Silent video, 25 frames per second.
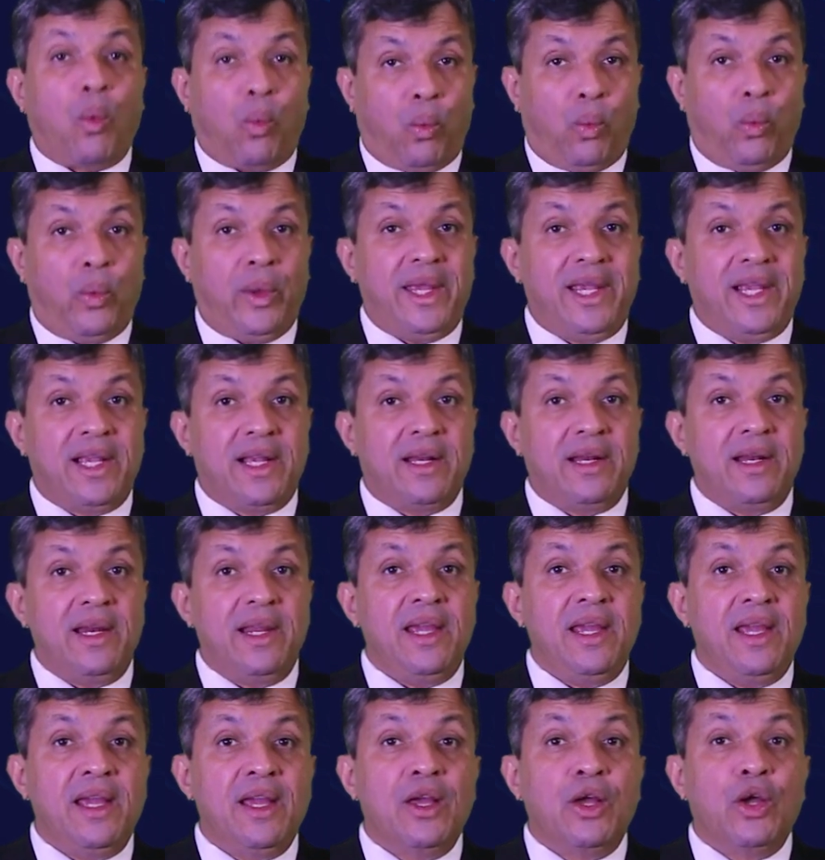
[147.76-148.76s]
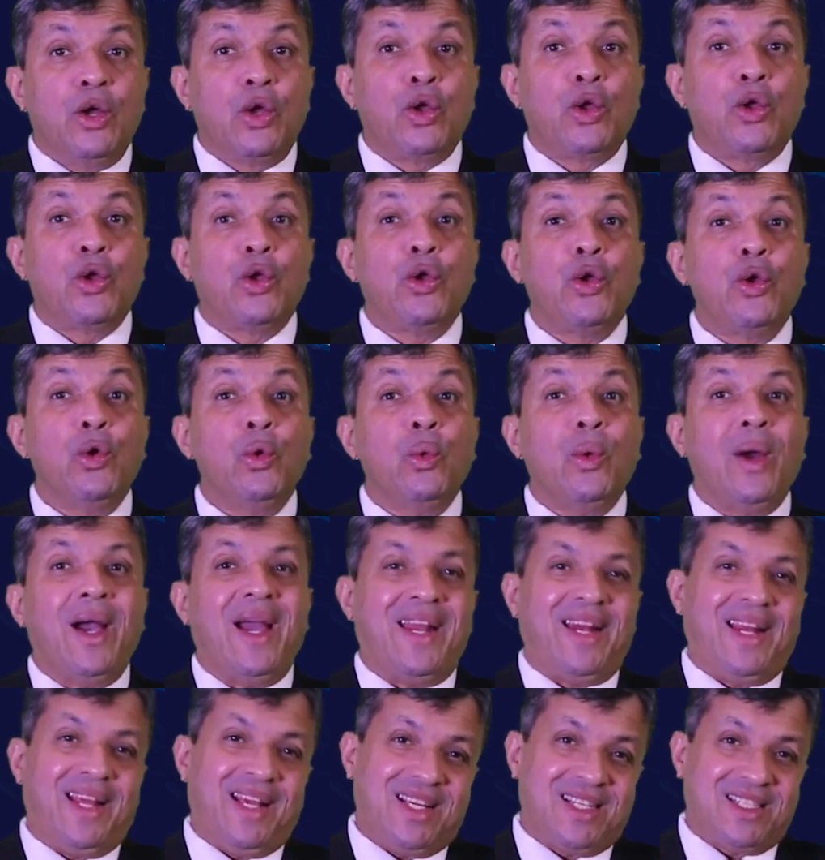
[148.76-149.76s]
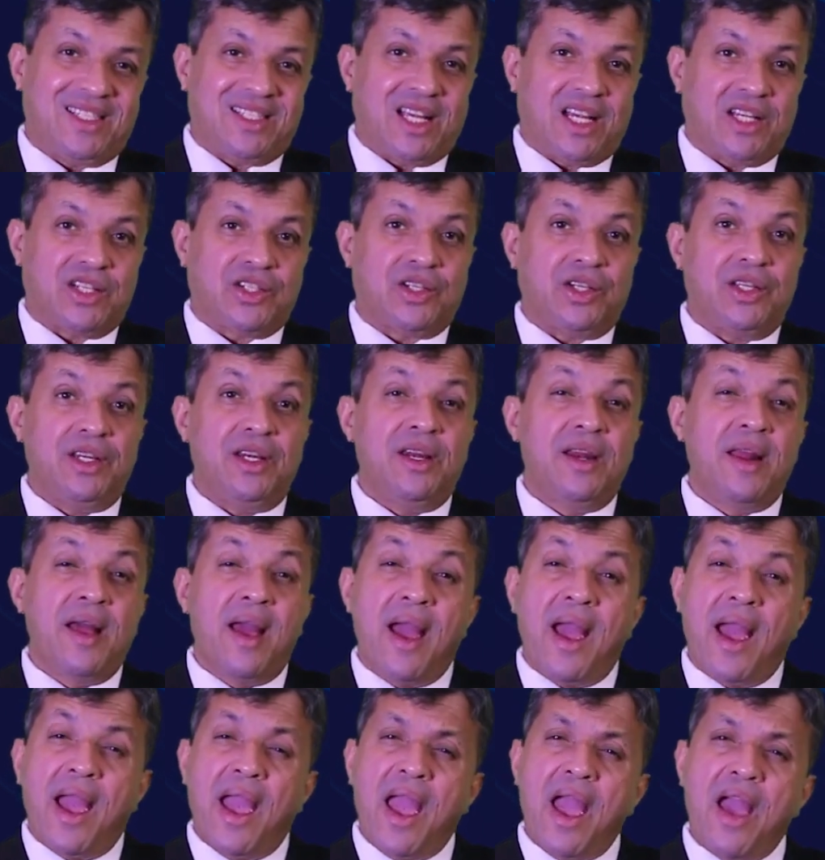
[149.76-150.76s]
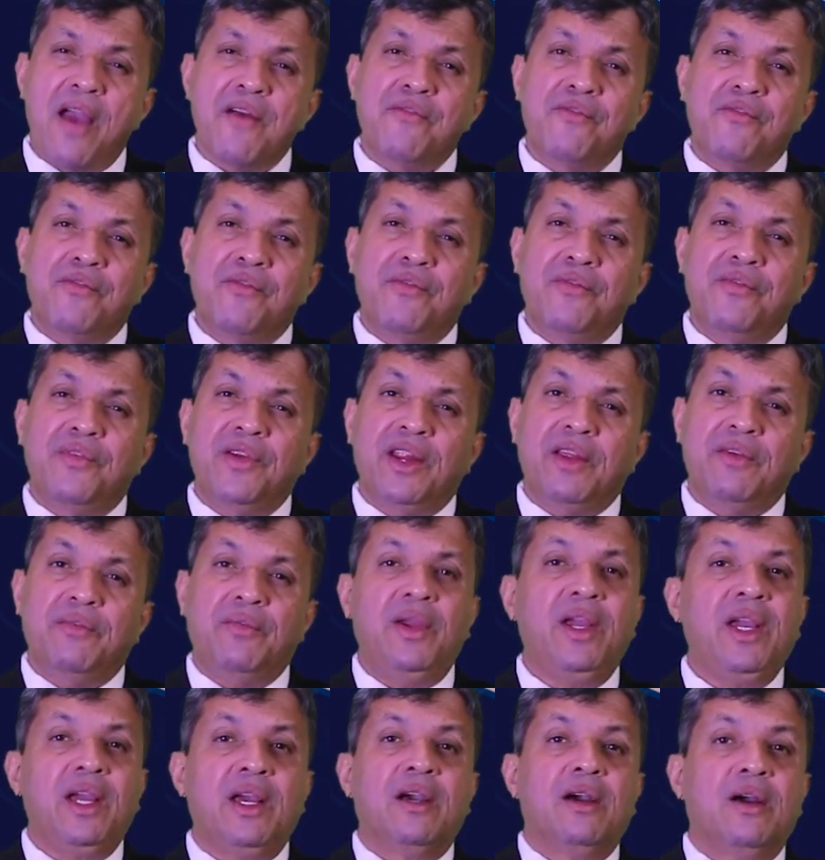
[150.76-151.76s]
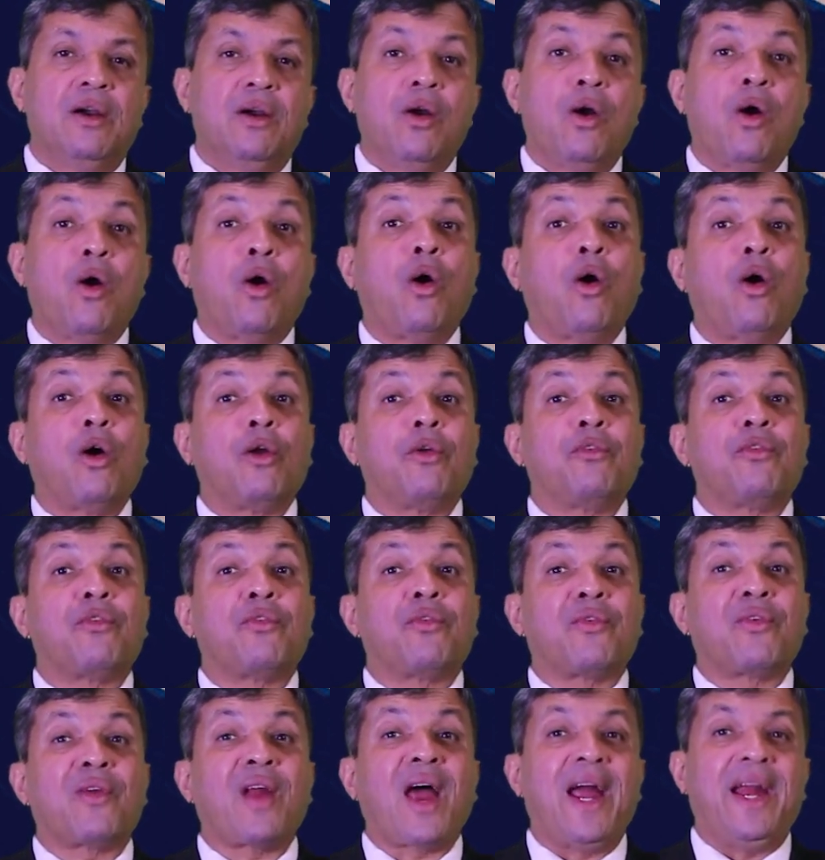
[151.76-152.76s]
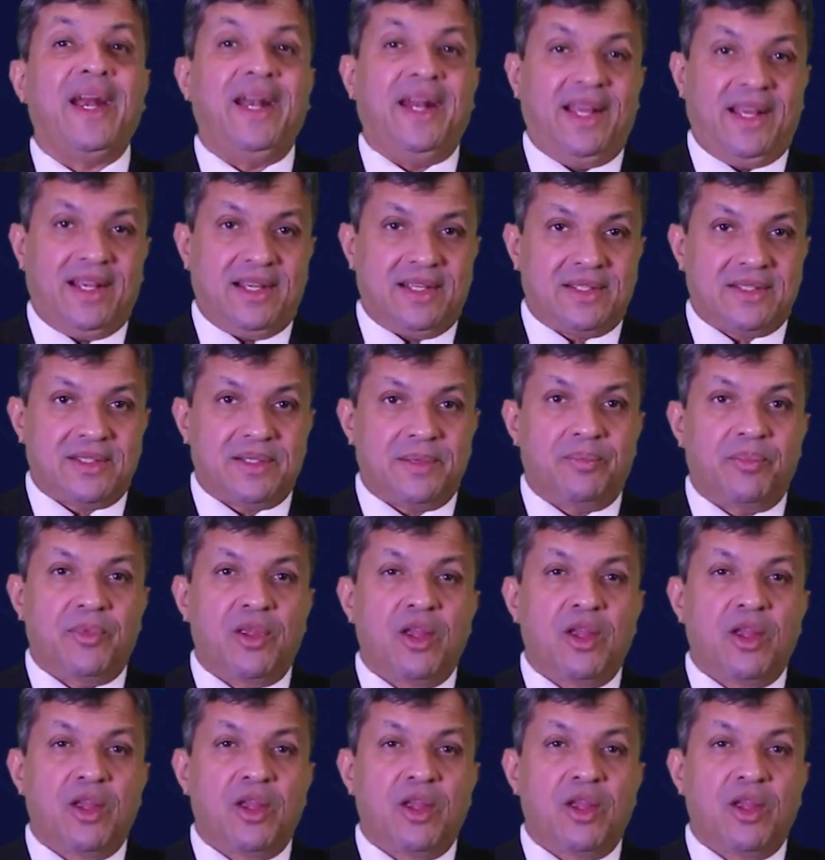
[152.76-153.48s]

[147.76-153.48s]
weekly Q&A session every week on Fridays.